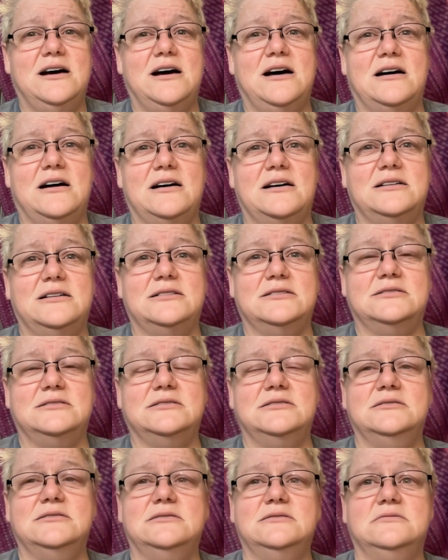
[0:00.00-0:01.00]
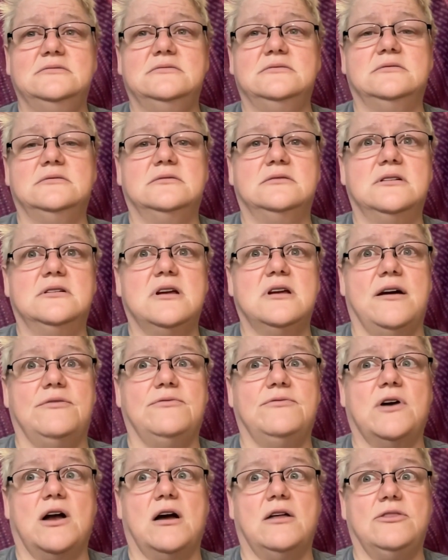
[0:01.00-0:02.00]
uh I
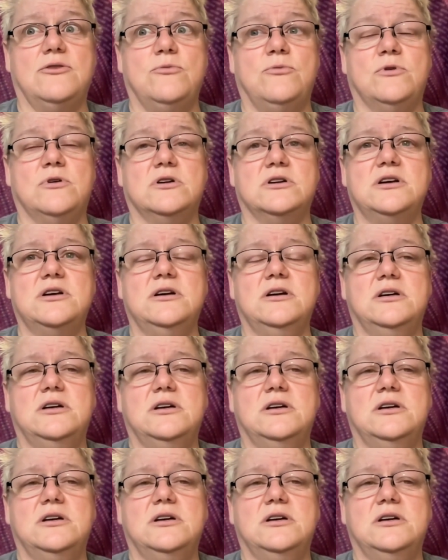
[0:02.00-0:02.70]
forgot the word